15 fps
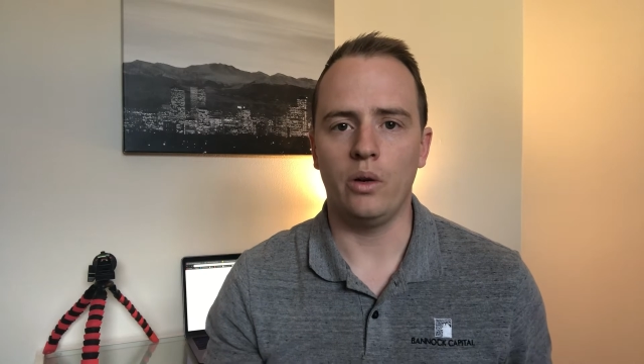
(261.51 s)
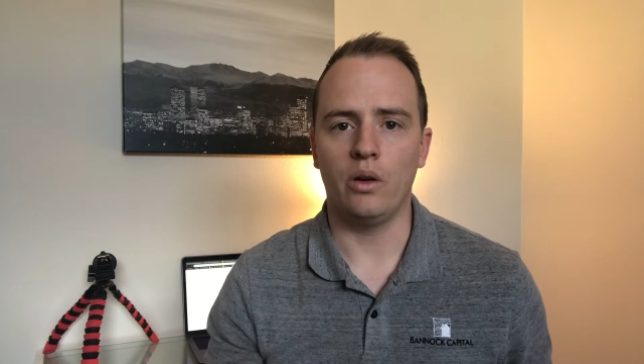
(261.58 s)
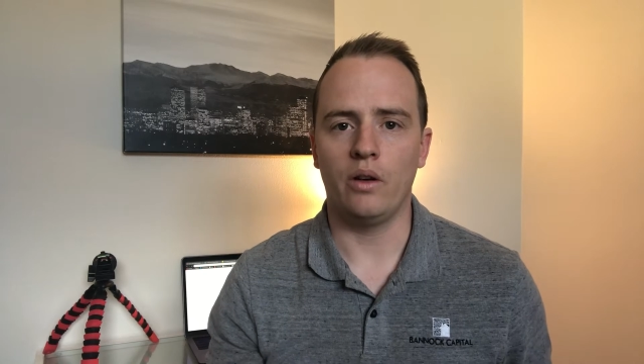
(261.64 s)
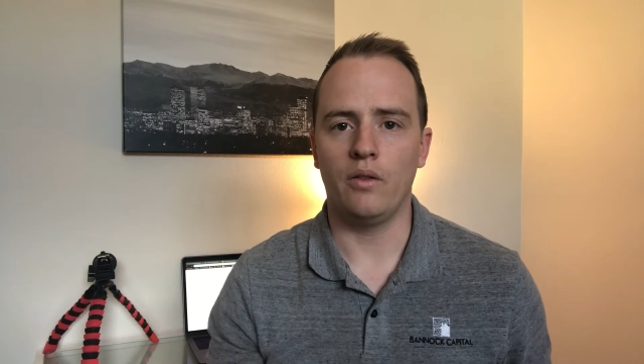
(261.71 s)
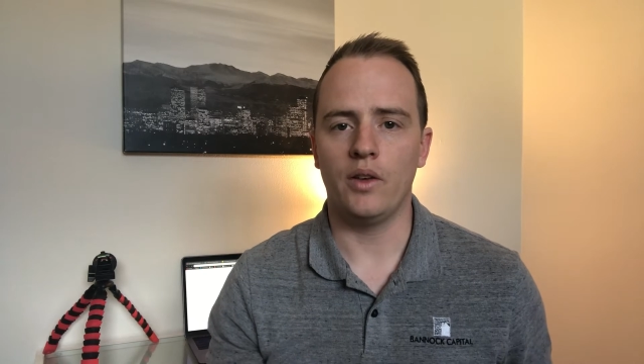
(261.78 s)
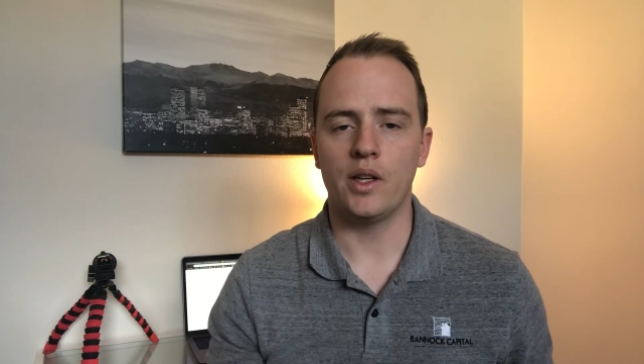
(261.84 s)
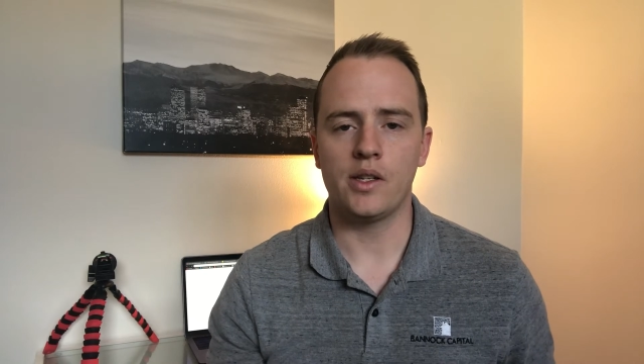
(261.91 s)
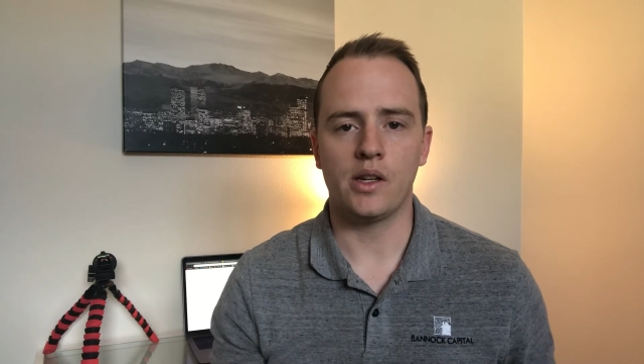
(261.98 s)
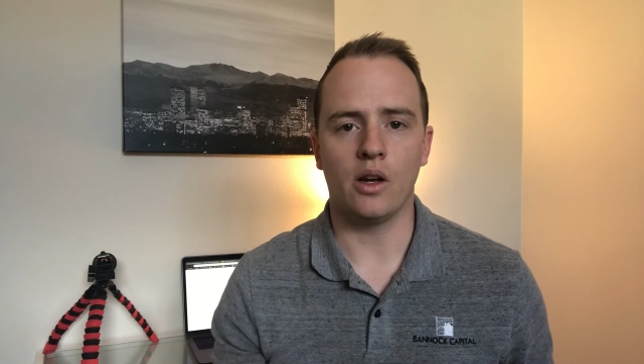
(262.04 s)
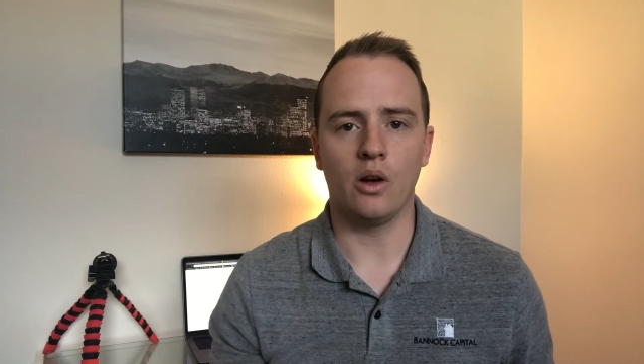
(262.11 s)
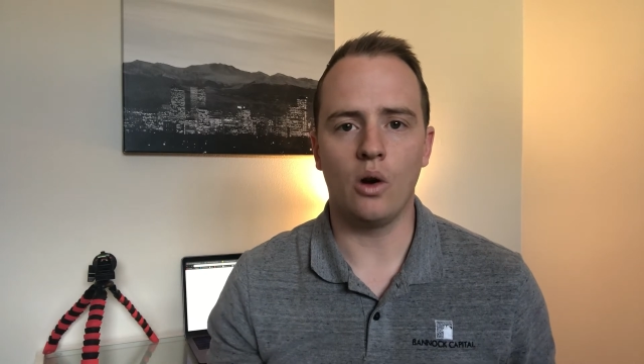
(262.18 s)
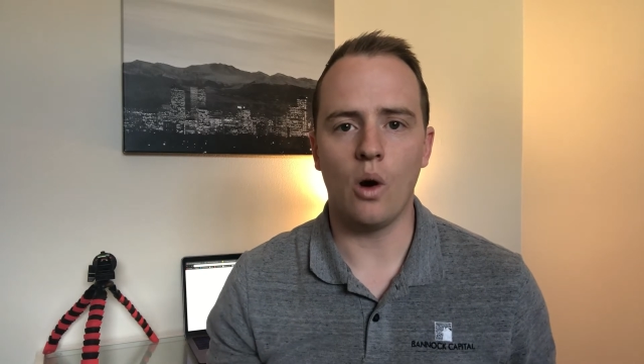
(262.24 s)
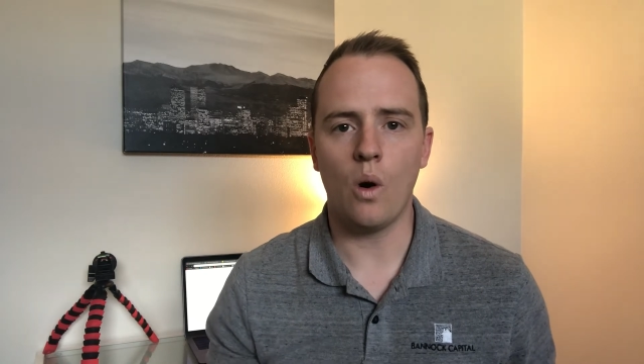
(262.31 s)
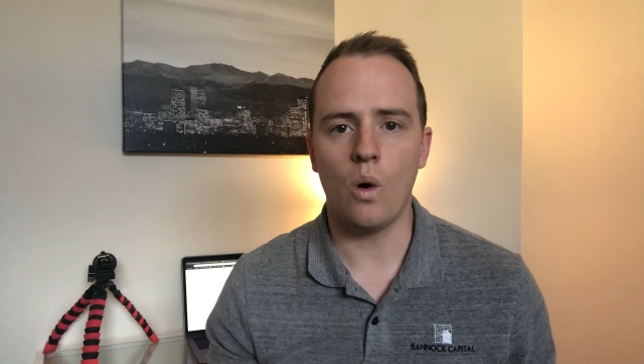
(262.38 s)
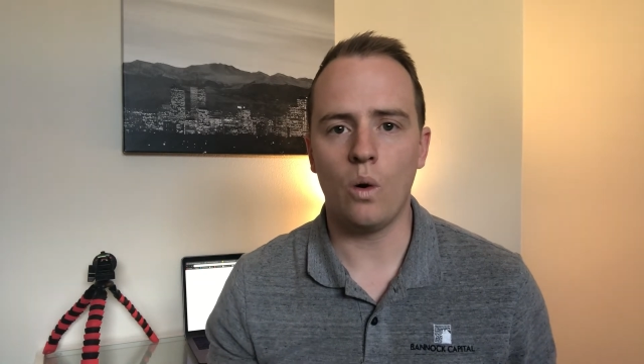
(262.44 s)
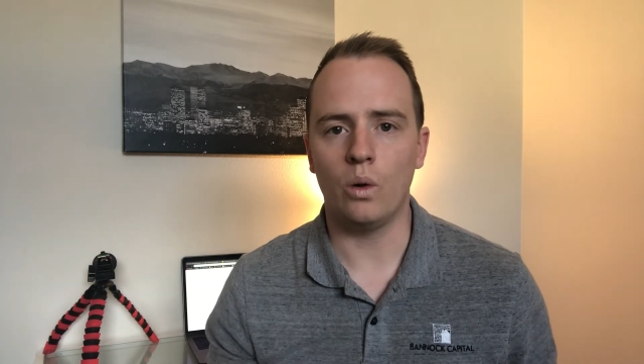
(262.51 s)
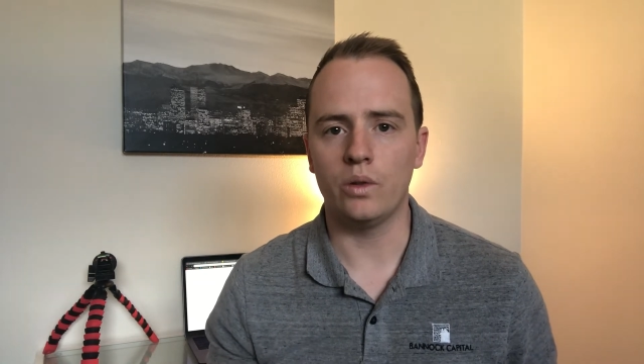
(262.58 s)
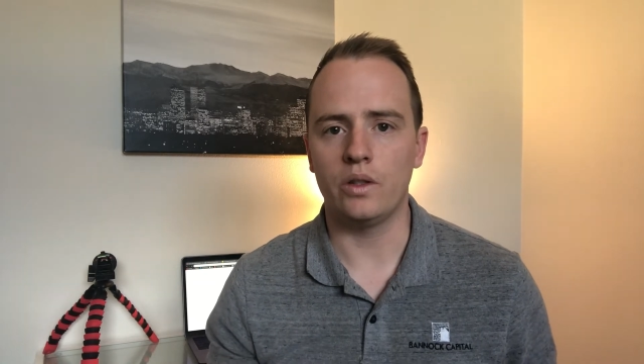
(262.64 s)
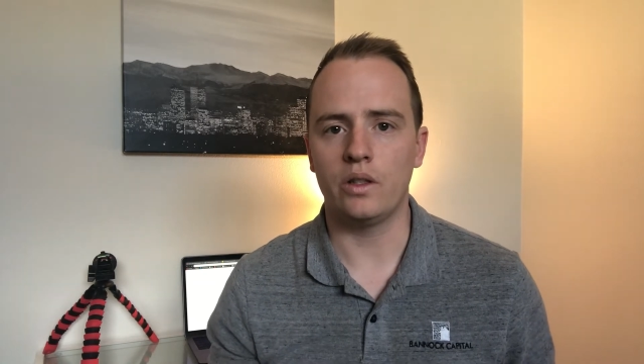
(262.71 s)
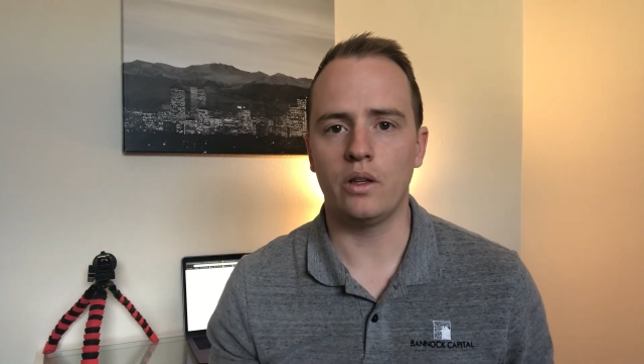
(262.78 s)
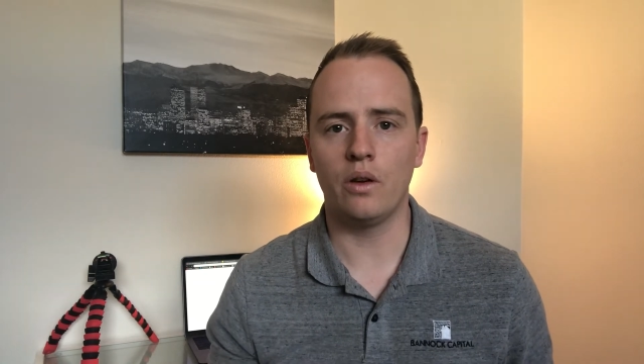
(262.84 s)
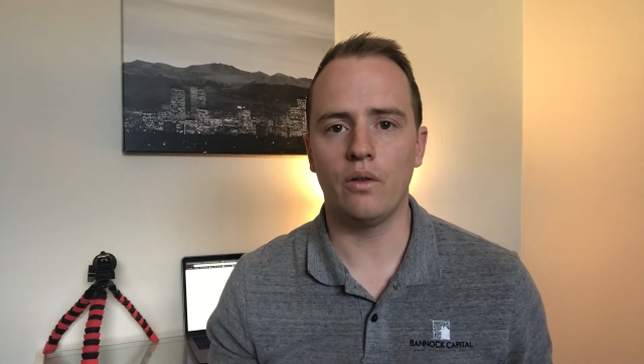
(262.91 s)
You can invest in
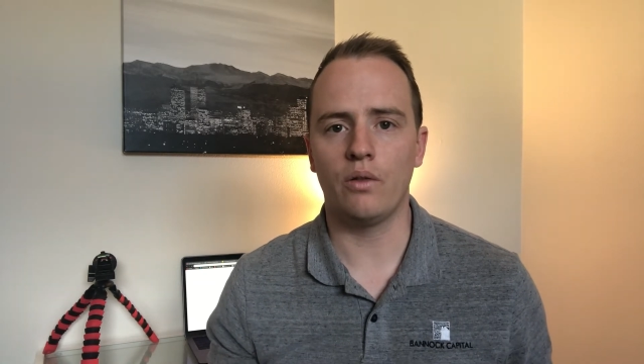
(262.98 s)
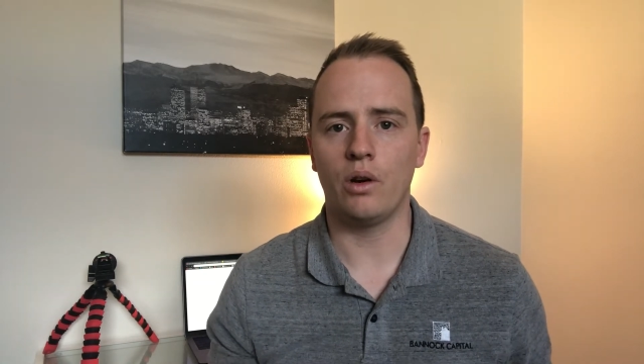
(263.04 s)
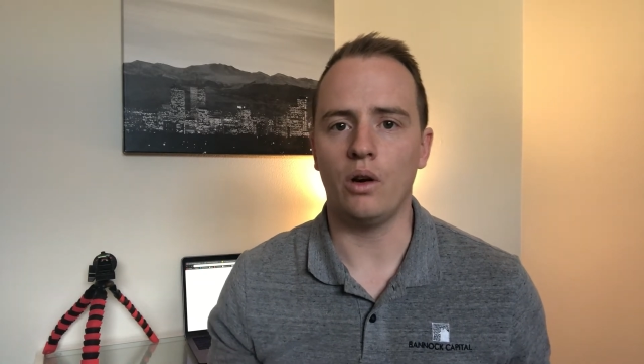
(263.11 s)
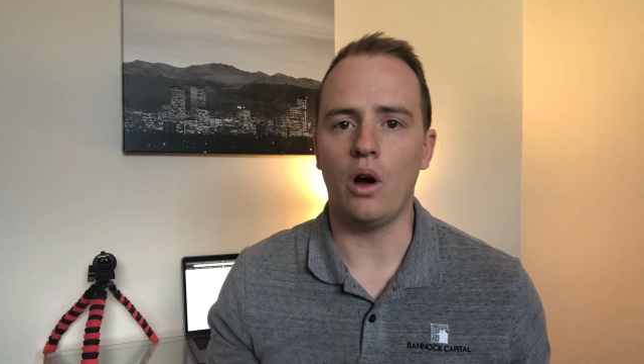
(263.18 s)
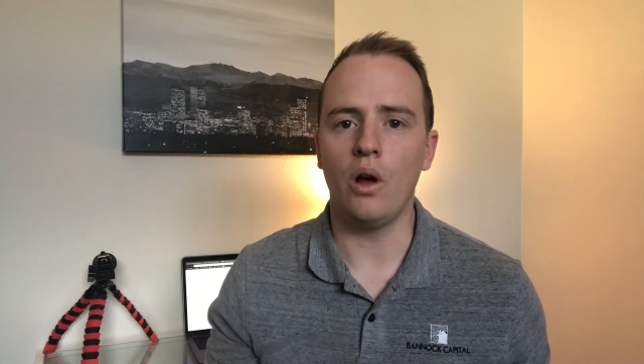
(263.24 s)
gold, silver,